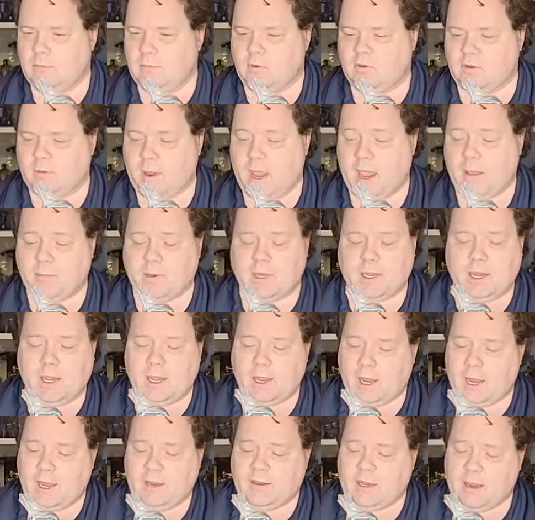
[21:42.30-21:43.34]
So I'm happy to
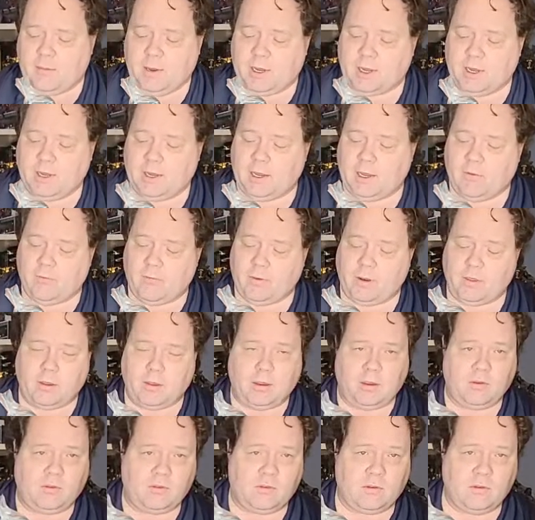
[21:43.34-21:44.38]
get, anytime I can get one of
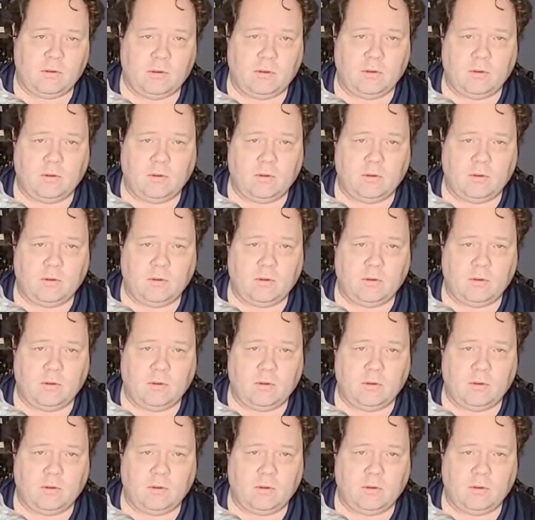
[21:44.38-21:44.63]
these,